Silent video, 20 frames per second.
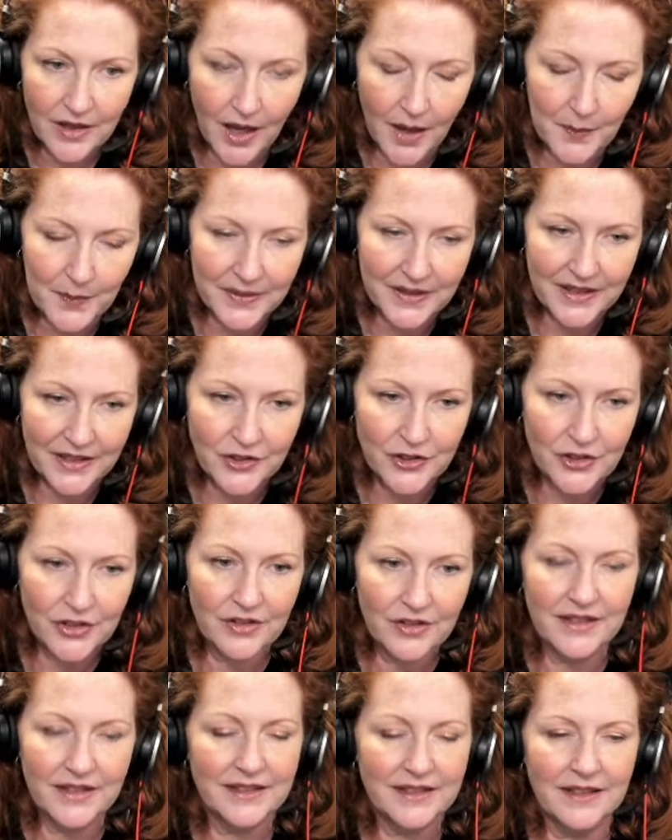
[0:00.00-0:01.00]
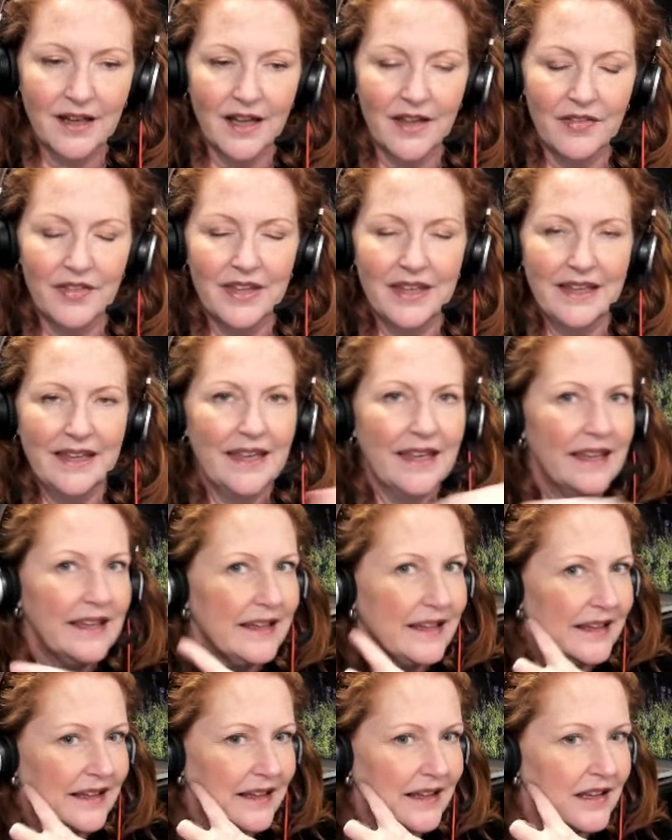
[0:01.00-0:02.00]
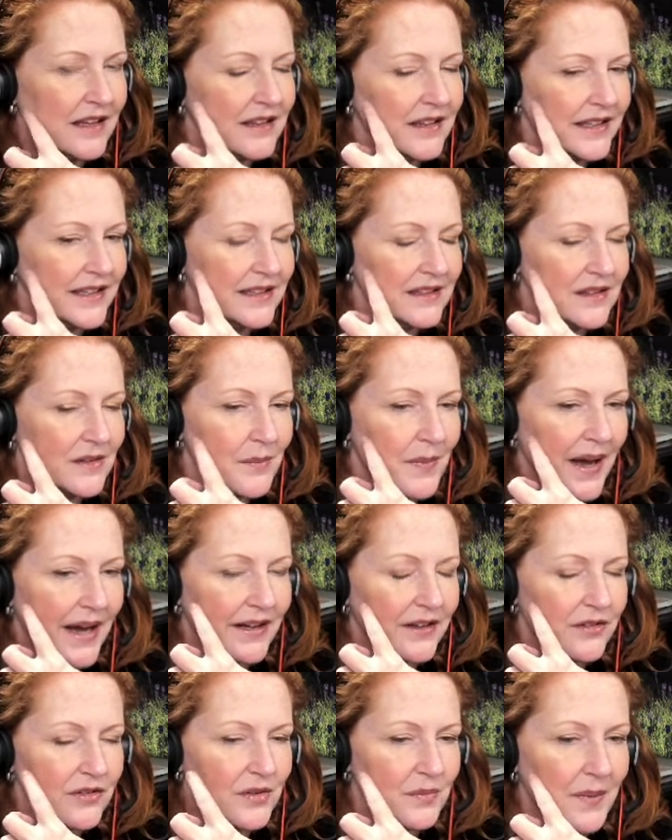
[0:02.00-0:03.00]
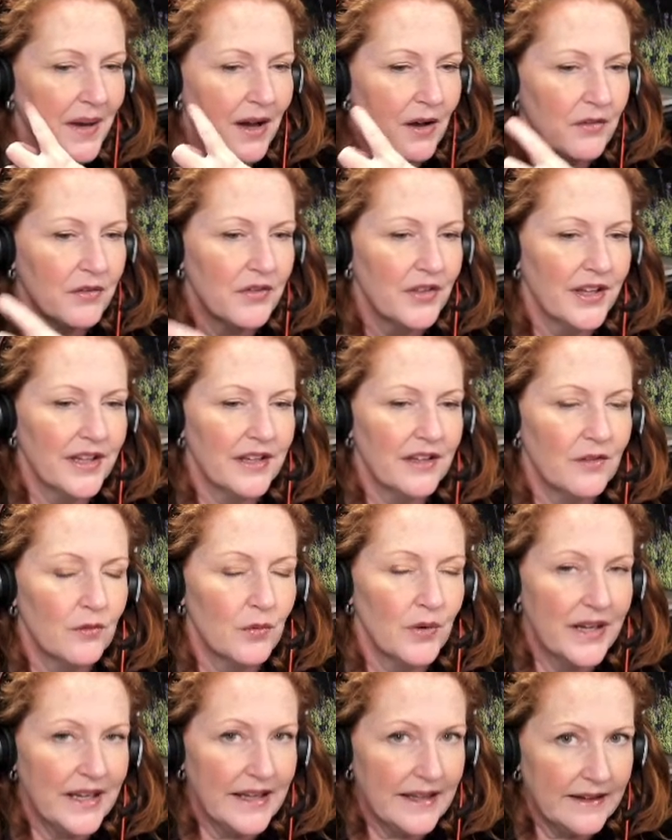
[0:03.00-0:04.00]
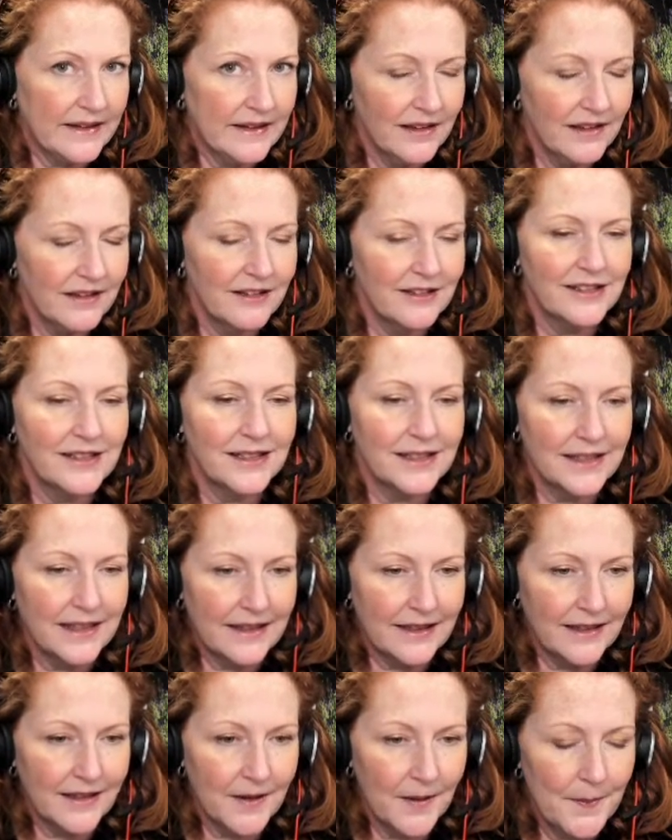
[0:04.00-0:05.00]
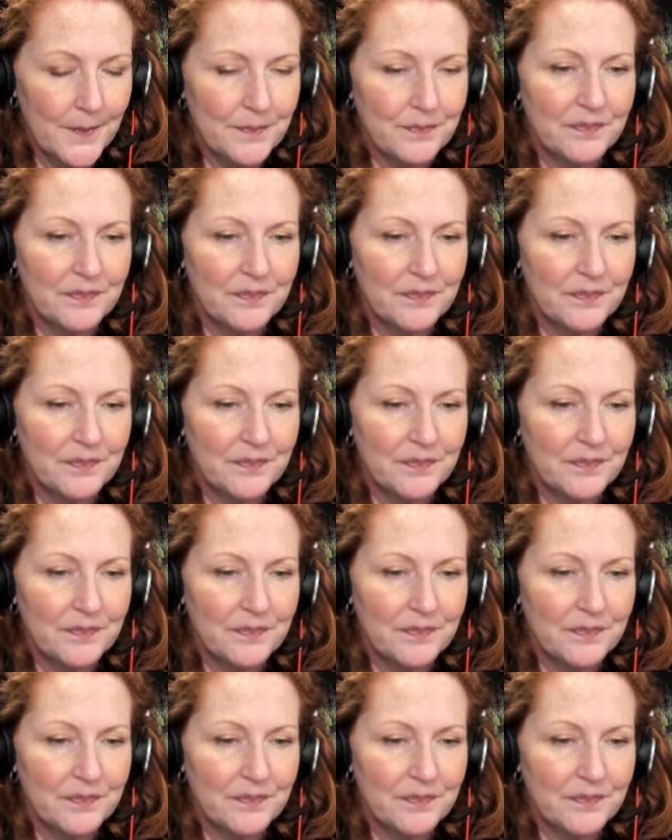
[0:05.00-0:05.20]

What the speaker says: combination is not the ing, like in the back of the mouth, like ring and sing.